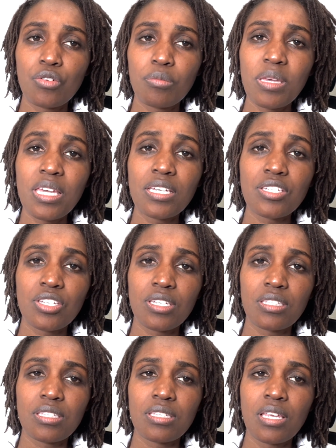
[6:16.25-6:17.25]

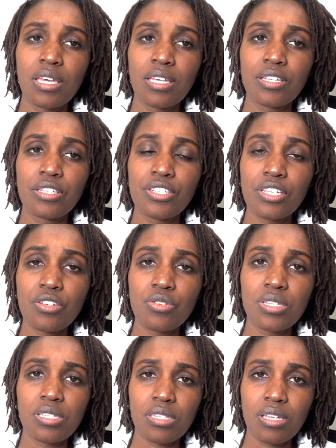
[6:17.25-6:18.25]
patients
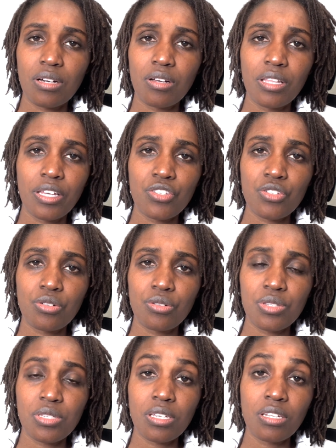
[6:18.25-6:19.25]
decrease their cholesterol
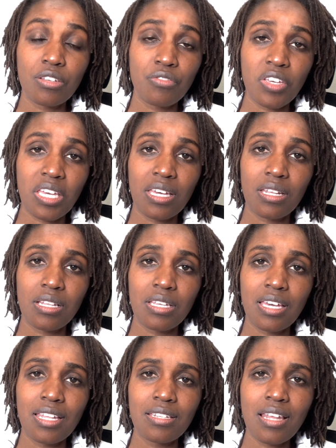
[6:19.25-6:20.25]
significantly.
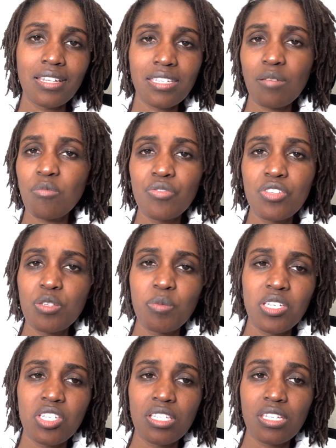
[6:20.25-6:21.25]
And some of these
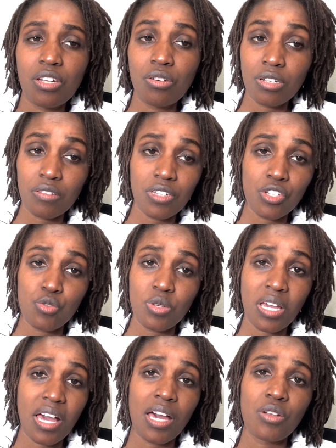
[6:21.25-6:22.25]
patients are not even doing
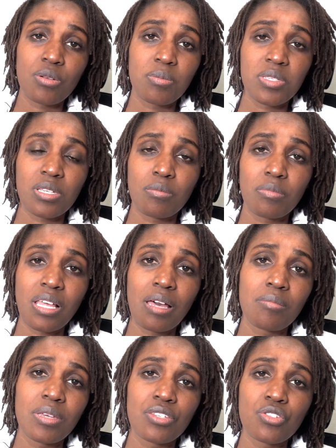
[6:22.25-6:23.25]
100%
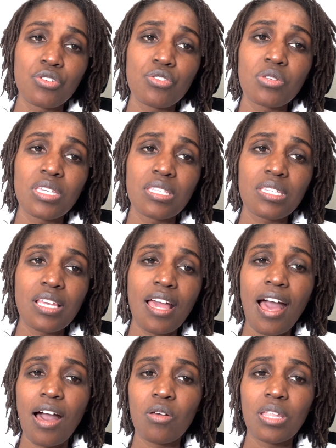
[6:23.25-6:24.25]
plant-based. So you can see
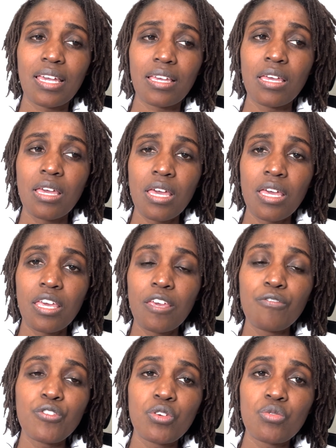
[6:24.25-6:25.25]
how, like,
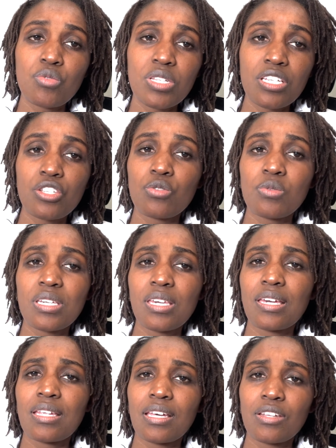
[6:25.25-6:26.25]
if you're really doing
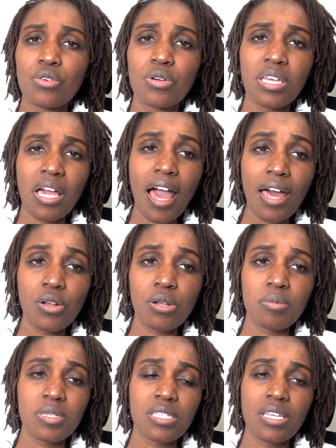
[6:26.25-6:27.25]
it and going
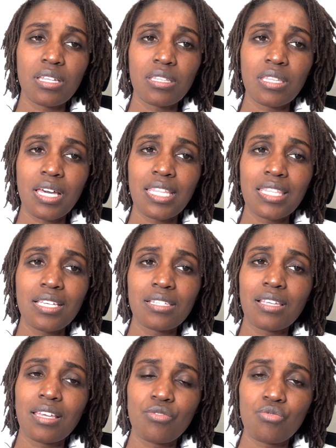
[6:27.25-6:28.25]
100%, that this
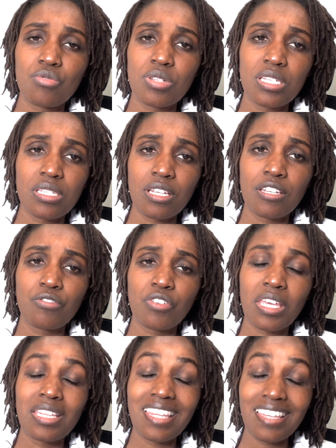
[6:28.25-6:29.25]
can really
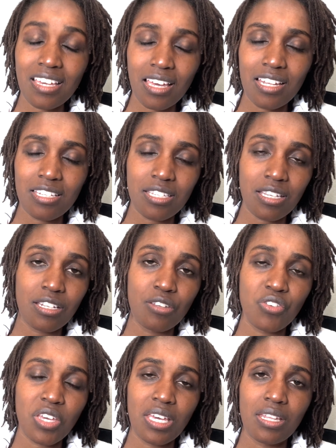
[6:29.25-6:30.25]

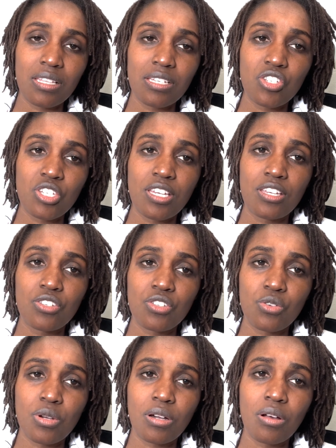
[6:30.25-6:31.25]
significantly change
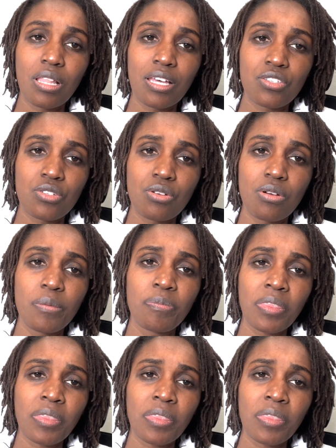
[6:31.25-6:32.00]
your cholesterol.